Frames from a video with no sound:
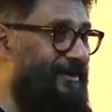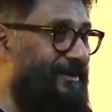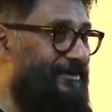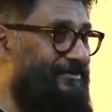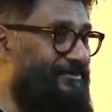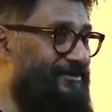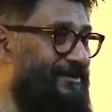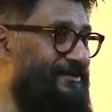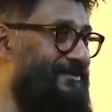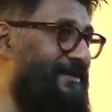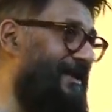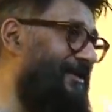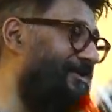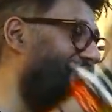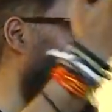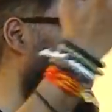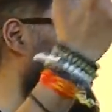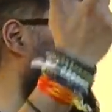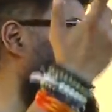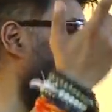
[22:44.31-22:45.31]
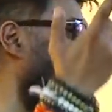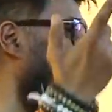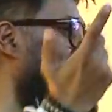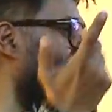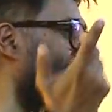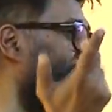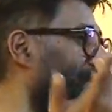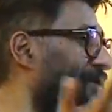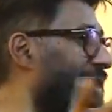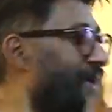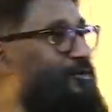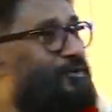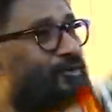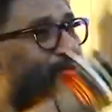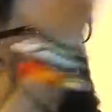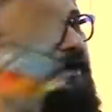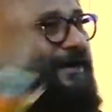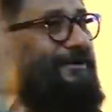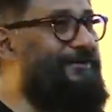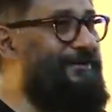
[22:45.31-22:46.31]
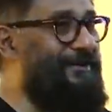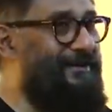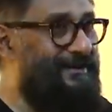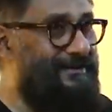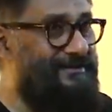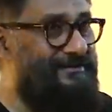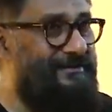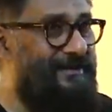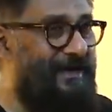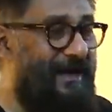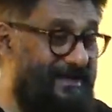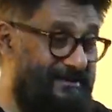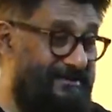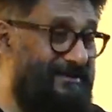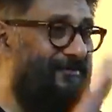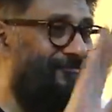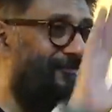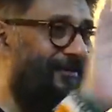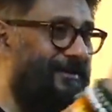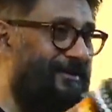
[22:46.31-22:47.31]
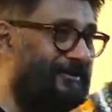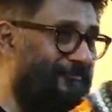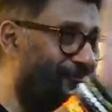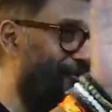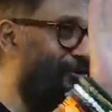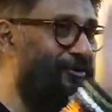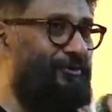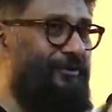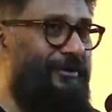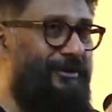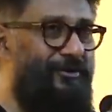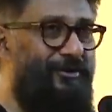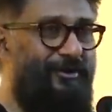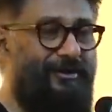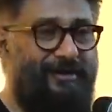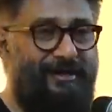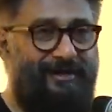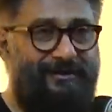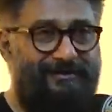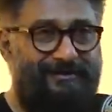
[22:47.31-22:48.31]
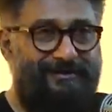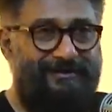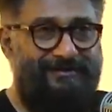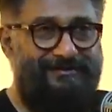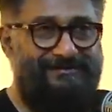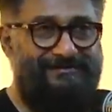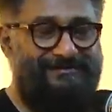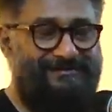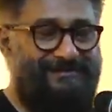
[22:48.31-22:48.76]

She said, no, because I couldn't get tickets. I said, wonderful, you did not get tickets.